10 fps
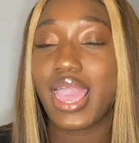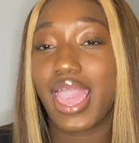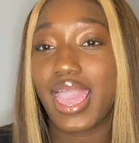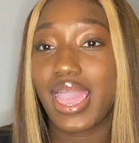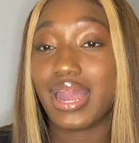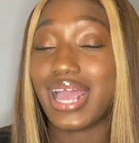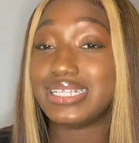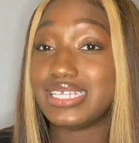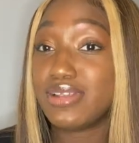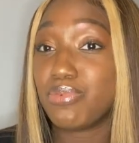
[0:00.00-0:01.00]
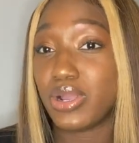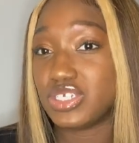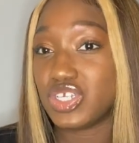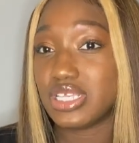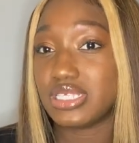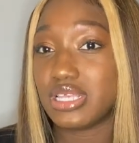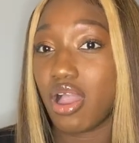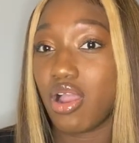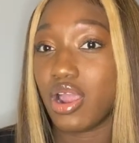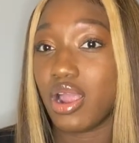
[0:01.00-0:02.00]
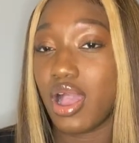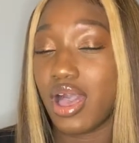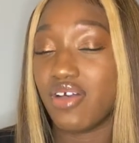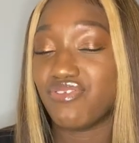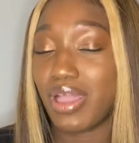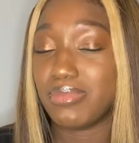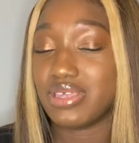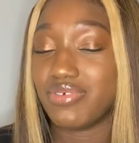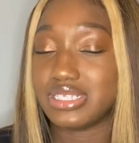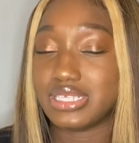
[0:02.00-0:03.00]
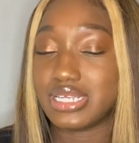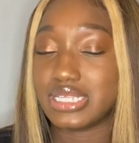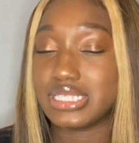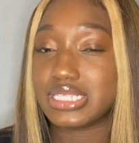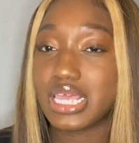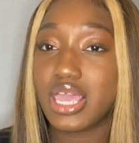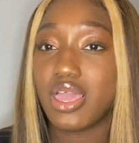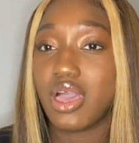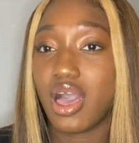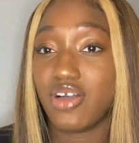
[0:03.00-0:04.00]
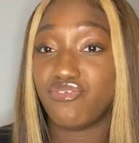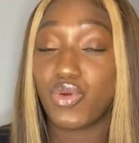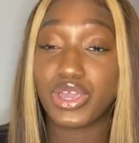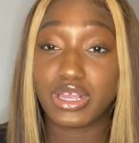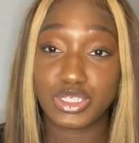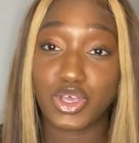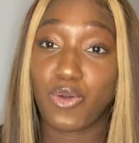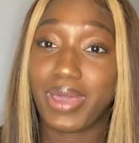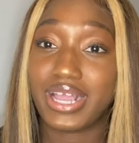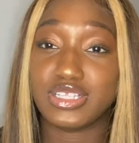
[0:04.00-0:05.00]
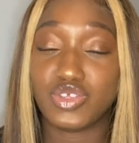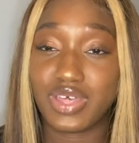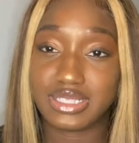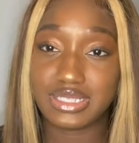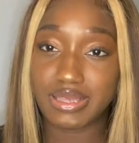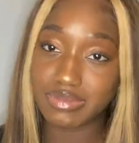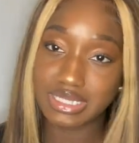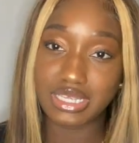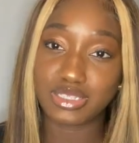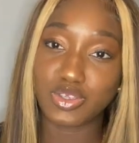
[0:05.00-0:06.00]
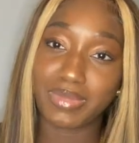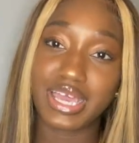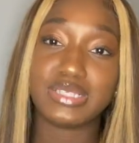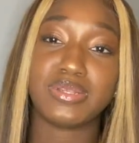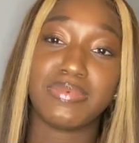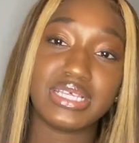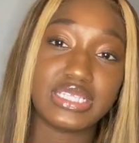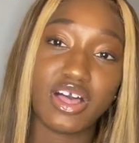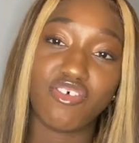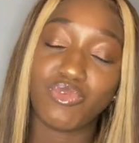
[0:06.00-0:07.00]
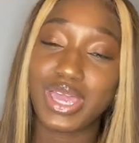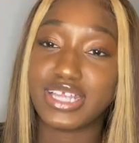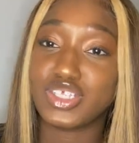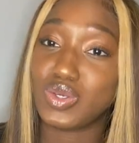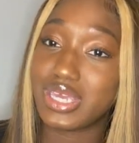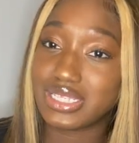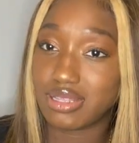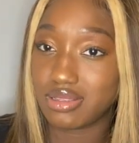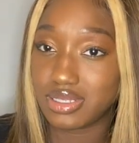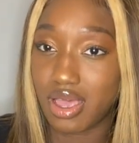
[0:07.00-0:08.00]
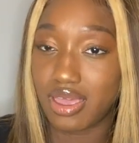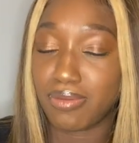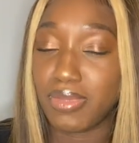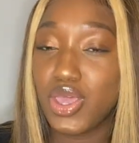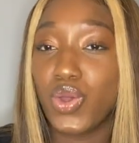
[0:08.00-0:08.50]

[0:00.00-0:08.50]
And I did purchase our family residence 4 years ago, back in 2017. So my husband and myself, we had two kids at the time.